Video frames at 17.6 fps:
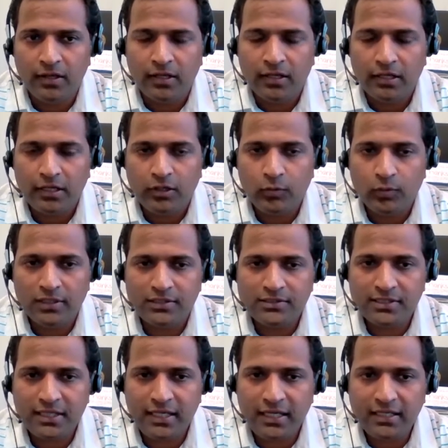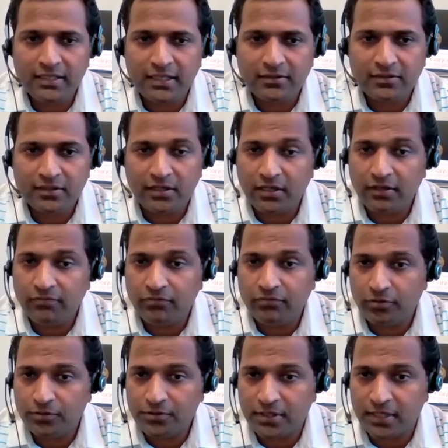you will see that
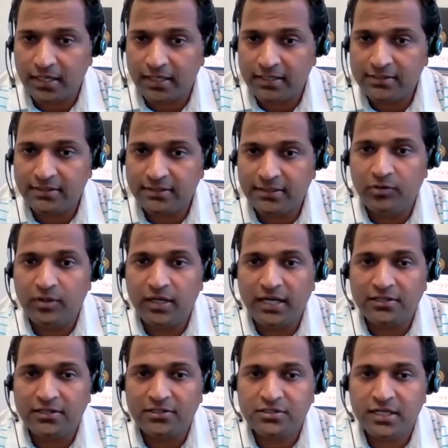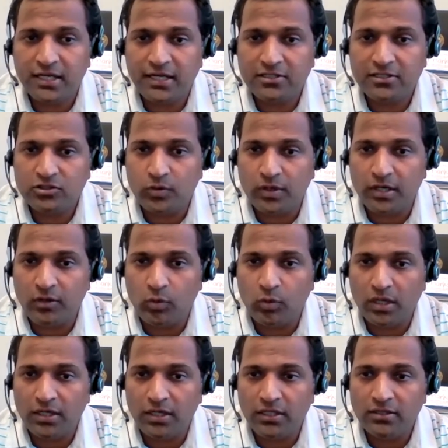34 trials in the United States,
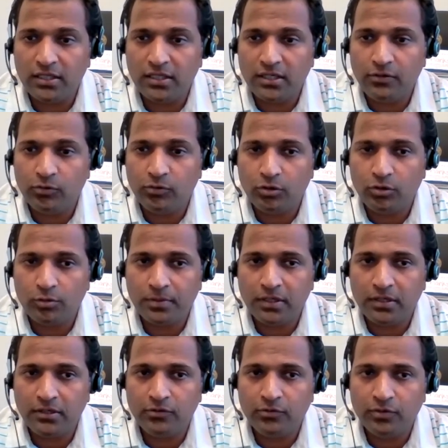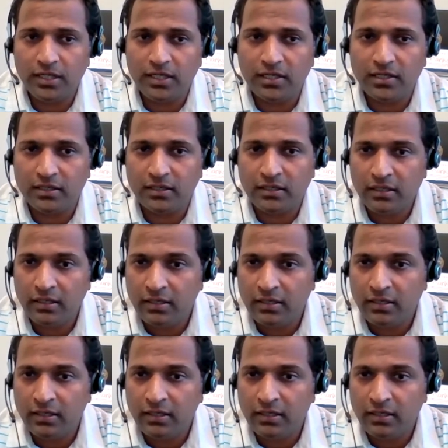21 in the European Union,